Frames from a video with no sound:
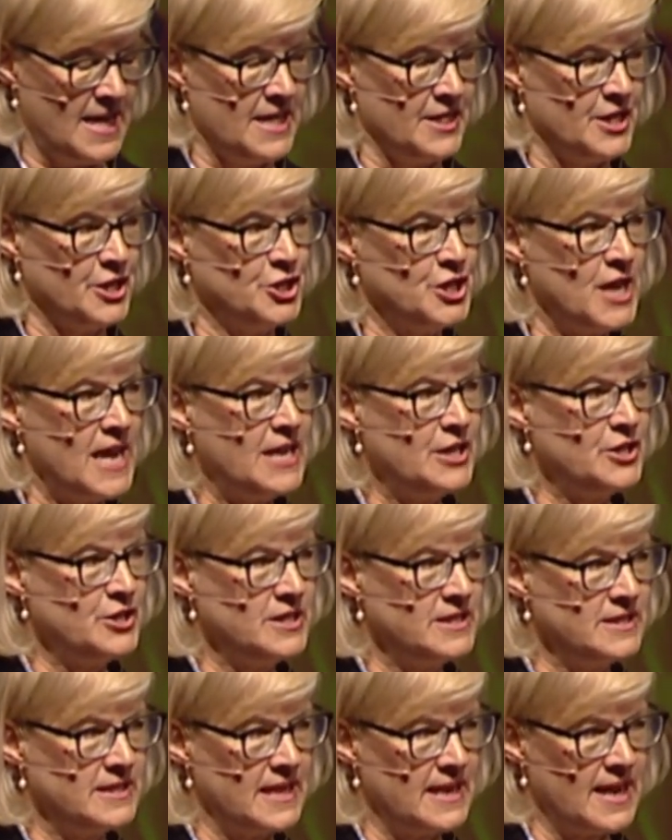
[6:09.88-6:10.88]
The
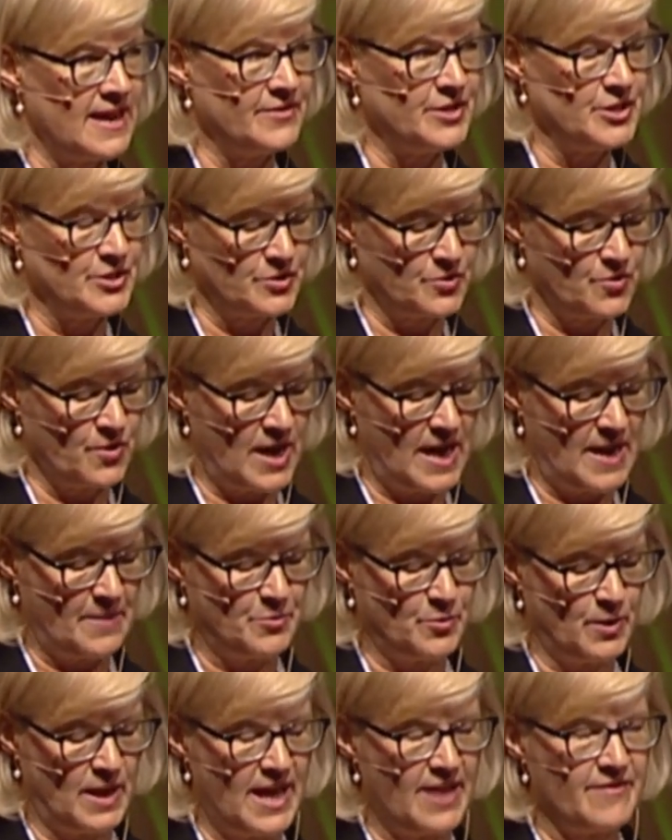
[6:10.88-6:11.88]
changes that I've described
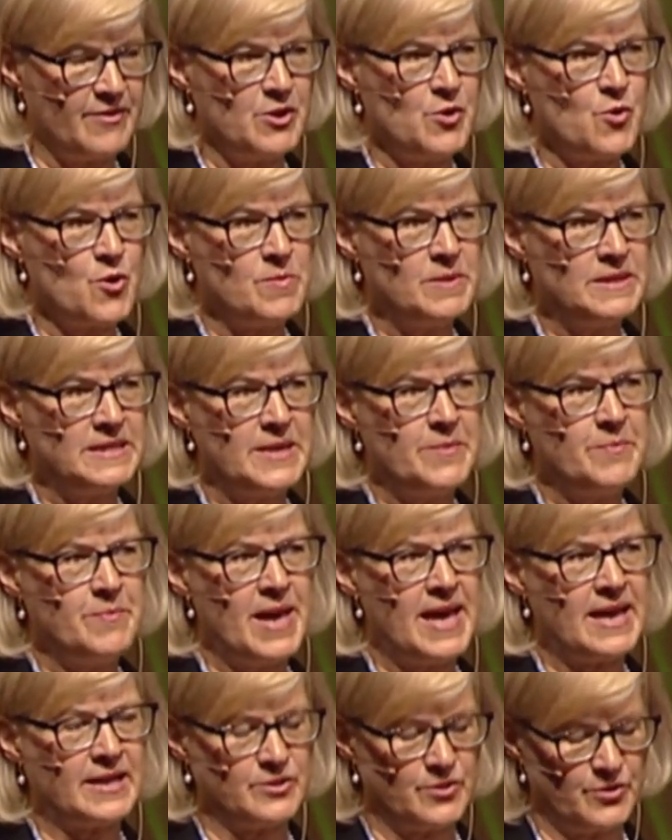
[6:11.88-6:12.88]
will have enormous
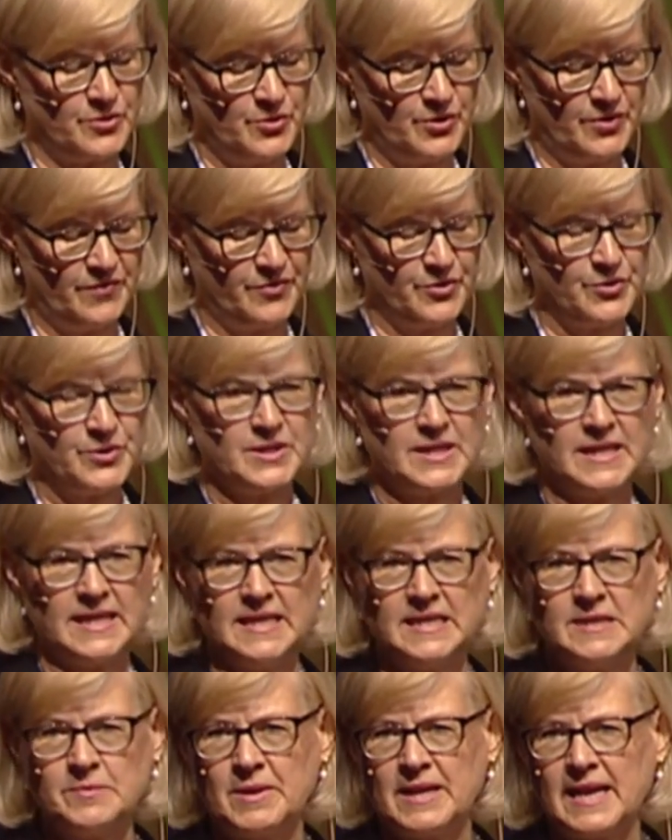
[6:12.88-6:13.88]
impacts on
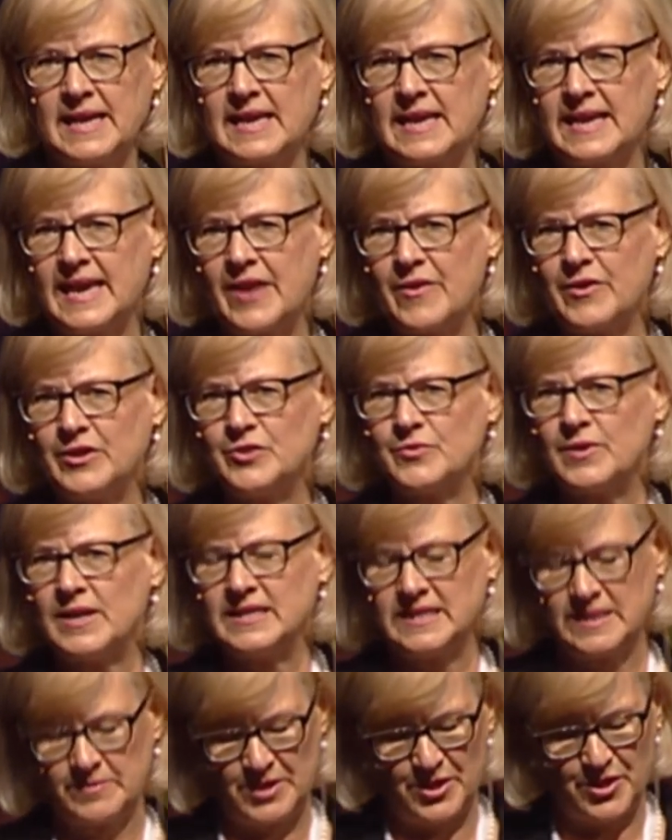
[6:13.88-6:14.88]
universities, but I can characterize
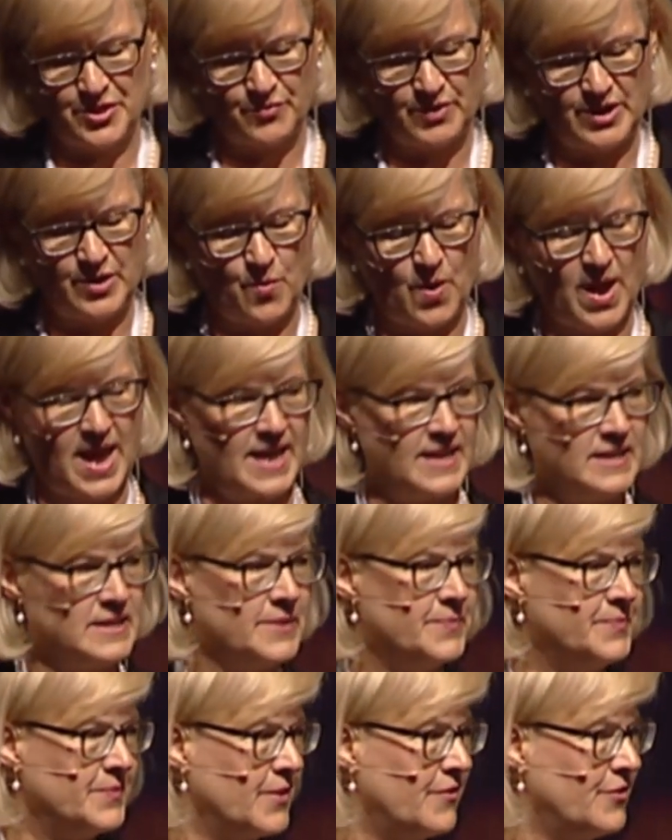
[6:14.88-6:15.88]
them in three ways.
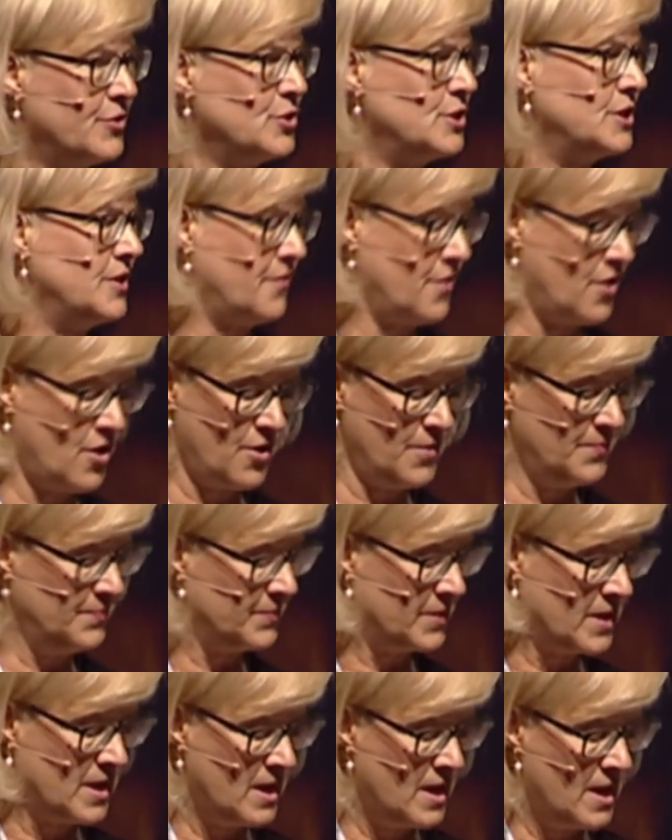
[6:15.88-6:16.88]
First of all,
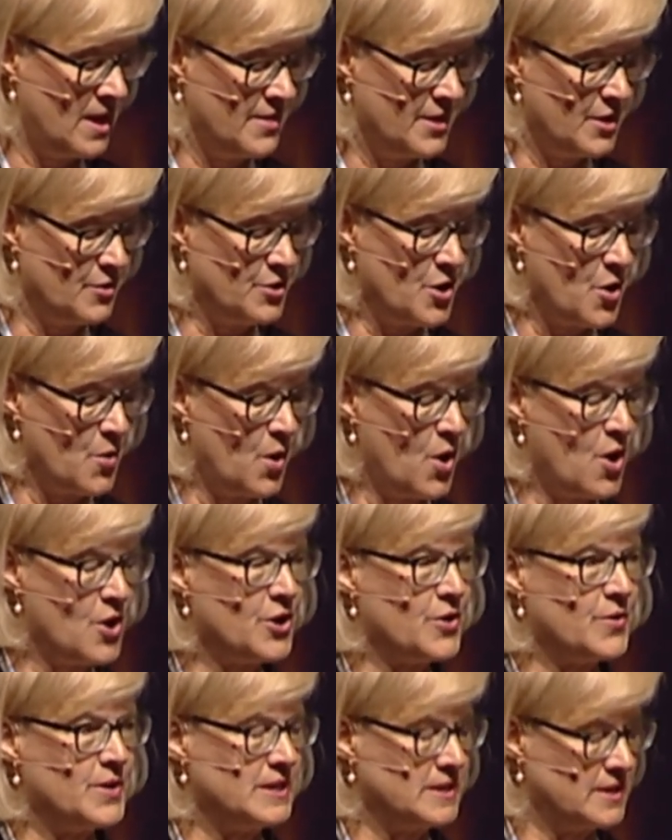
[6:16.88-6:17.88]
there no
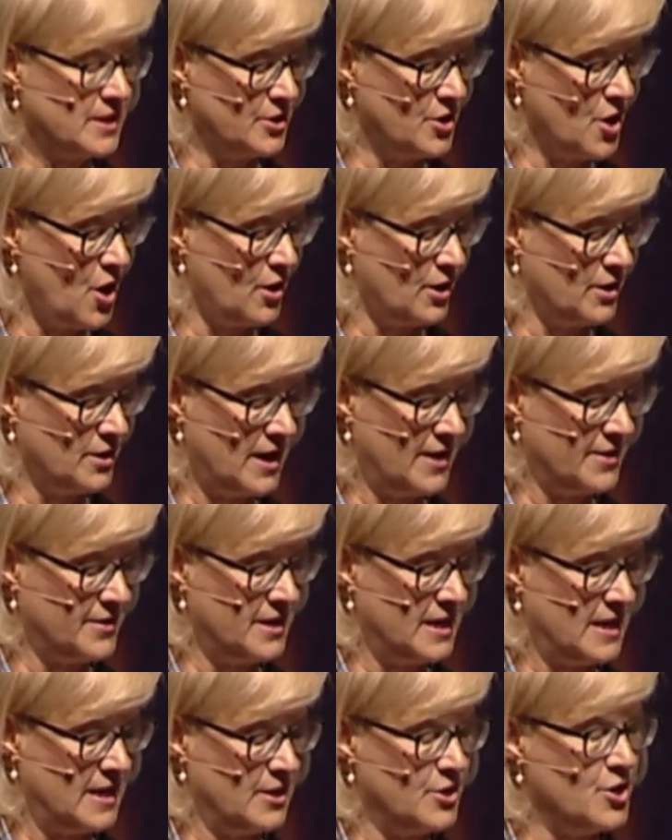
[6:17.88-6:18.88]
longer is the
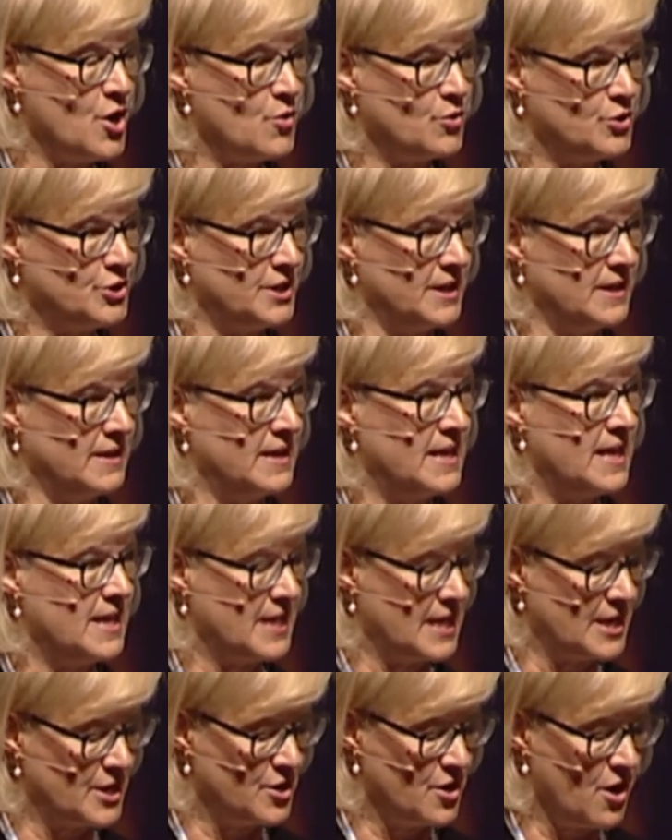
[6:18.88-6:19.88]
notion
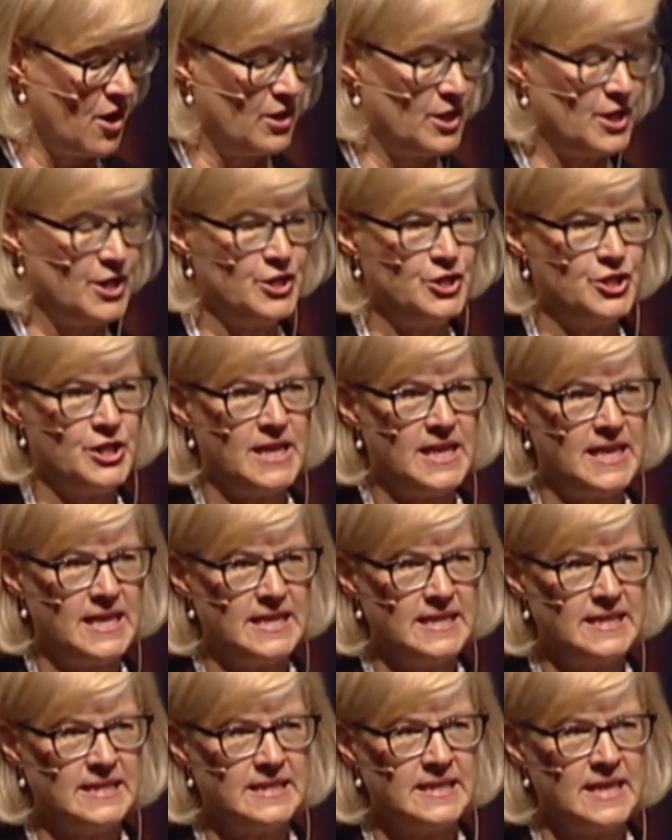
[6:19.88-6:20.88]
that knowledge
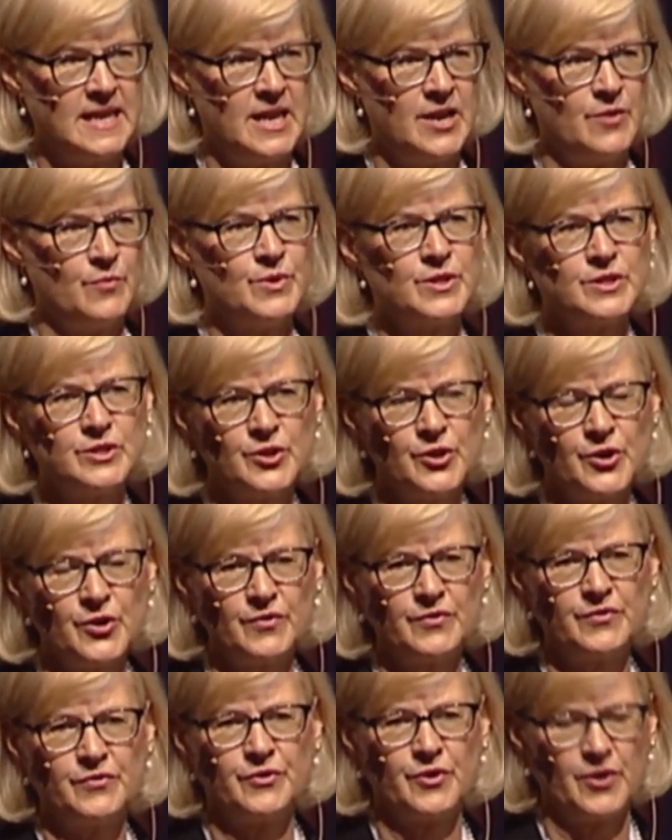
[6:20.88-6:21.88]
is
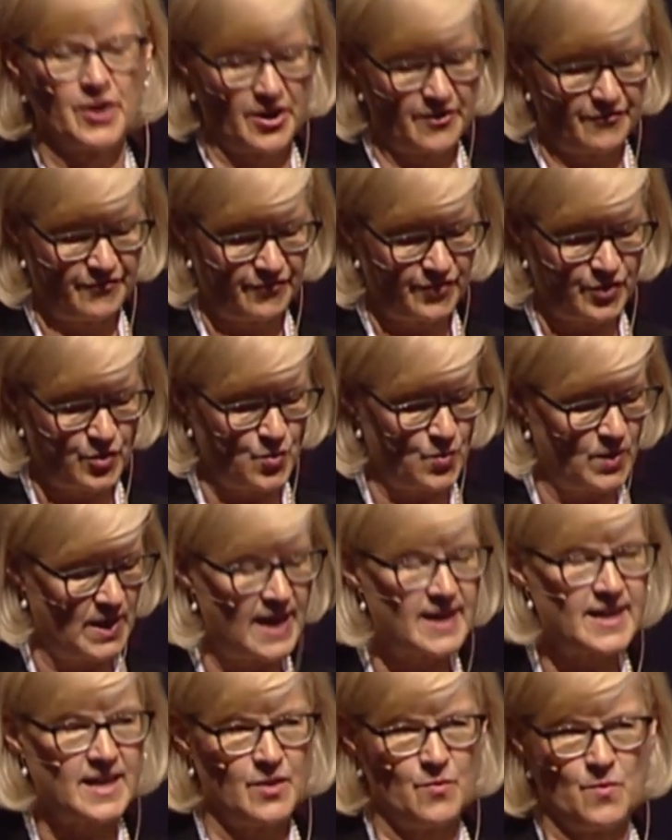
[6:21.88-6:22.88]
reserved for a few
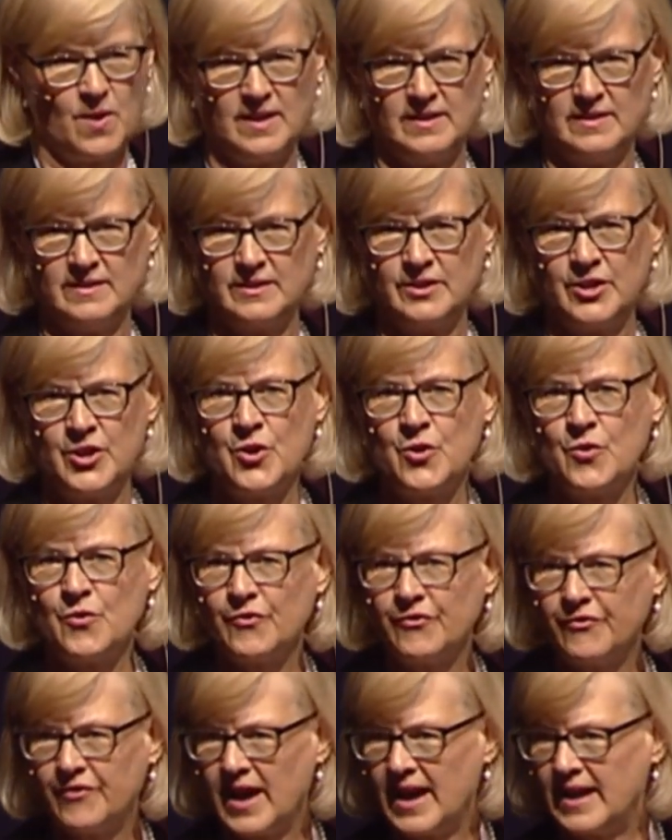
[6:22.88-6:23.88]
lucky ones who
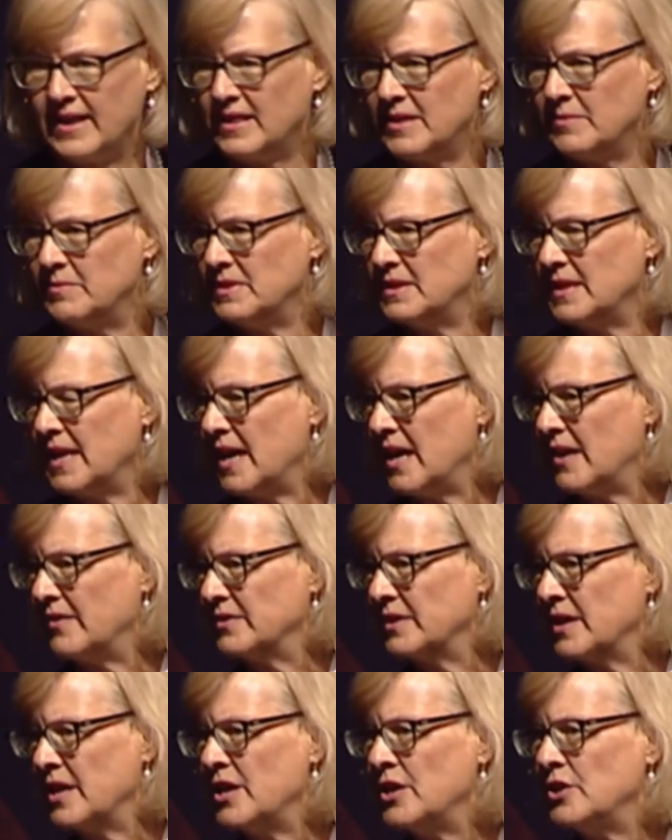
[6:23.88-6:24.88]
find
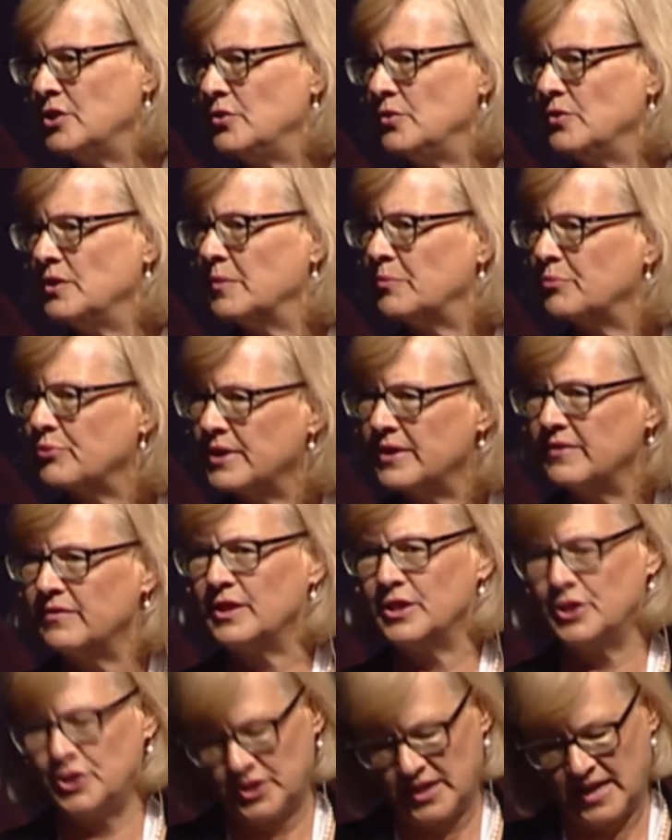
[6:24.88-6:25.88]
themselves to the
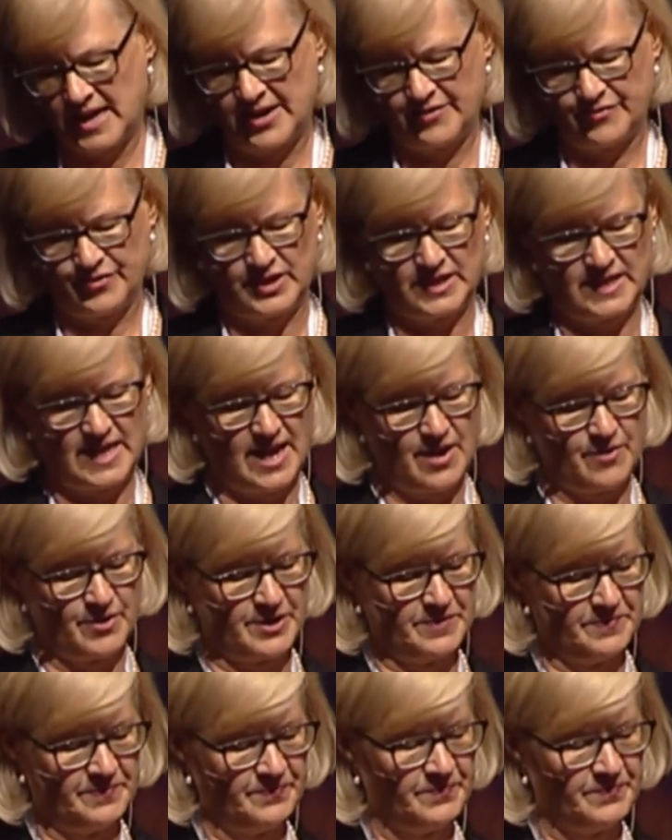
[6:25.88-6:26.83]
privileged ivory tower.